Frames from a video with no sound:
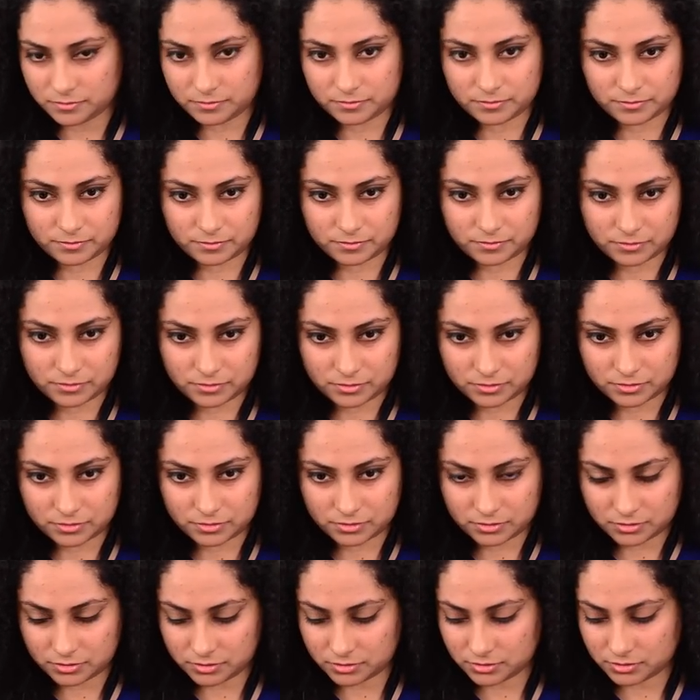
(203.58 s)

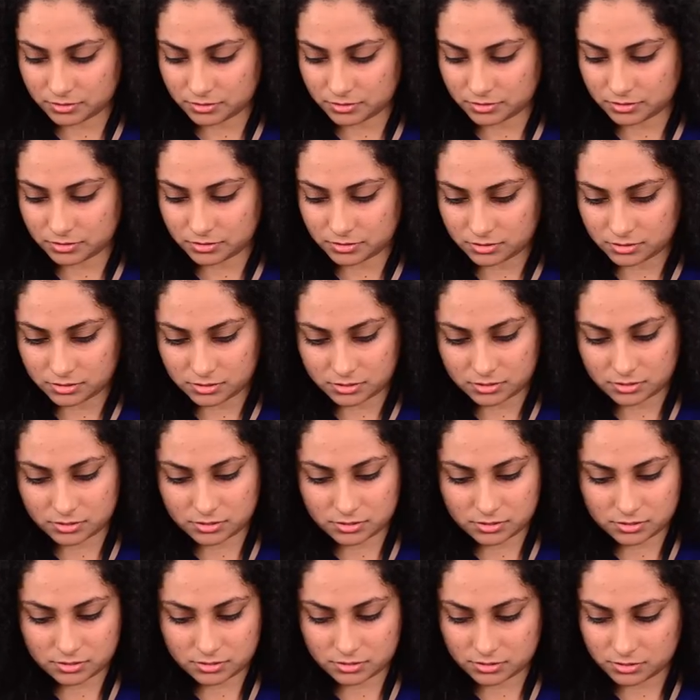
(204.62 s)

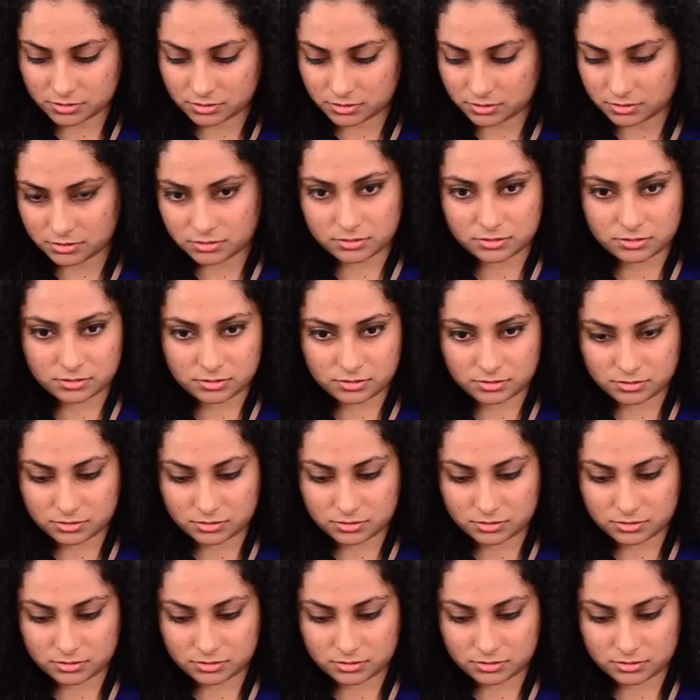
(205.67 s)
Nothing is said.